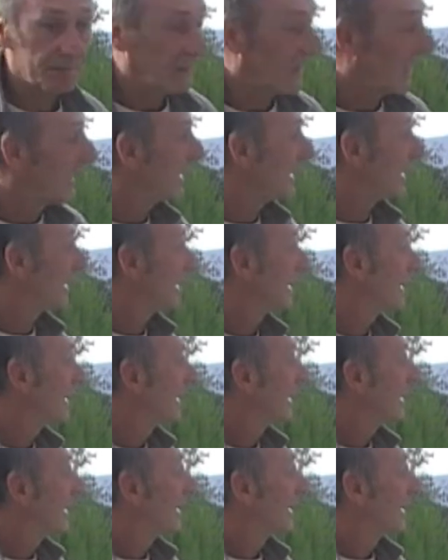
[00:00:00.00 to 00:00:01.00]
by
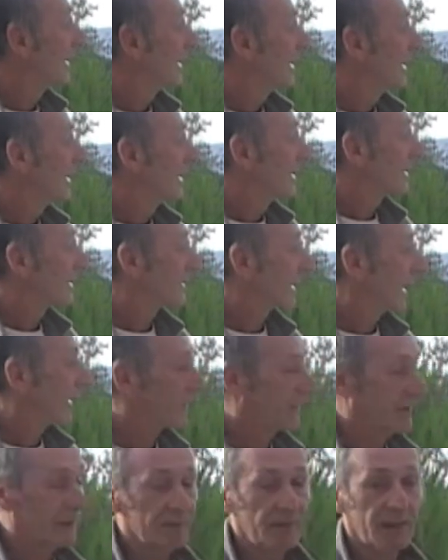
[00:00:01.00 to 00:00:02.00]

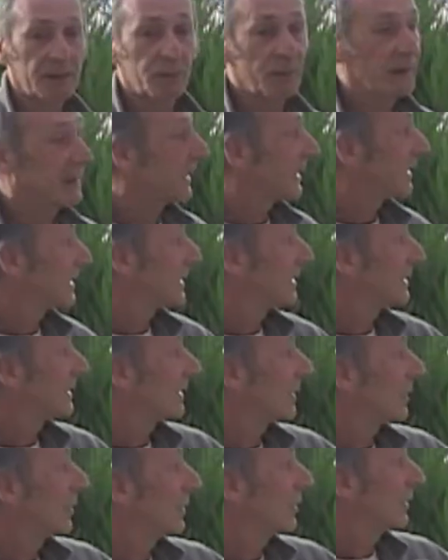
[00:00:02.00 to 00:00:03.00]
something that we can
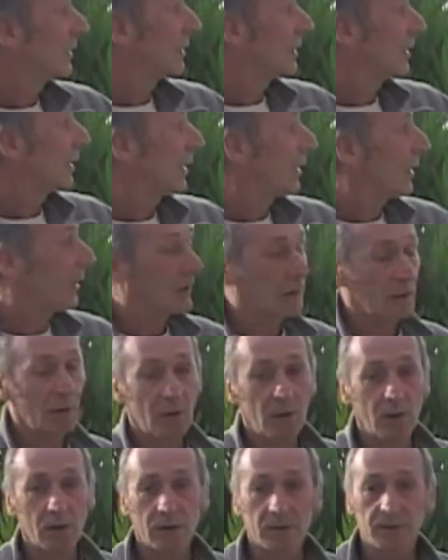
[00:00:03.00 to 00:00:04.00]
call
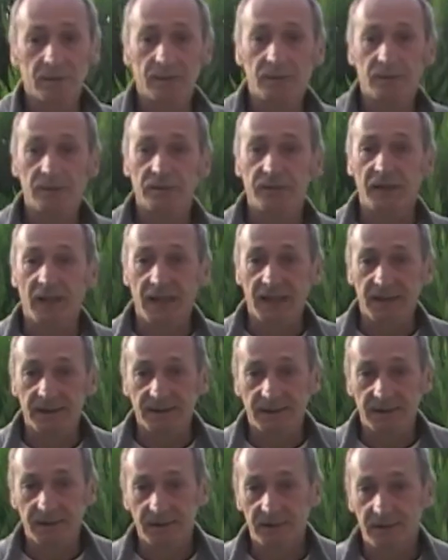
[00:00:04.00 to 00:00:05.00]
or
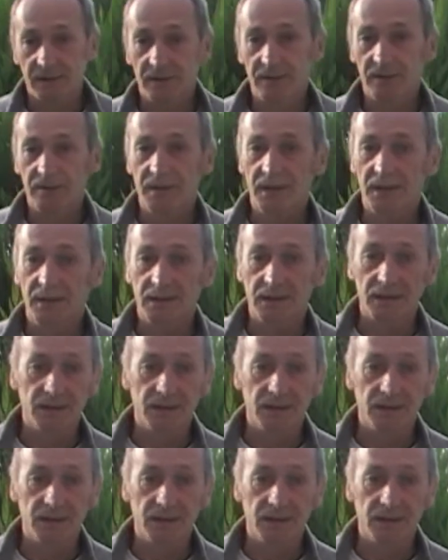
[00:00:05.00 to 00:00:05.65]
fallacy. That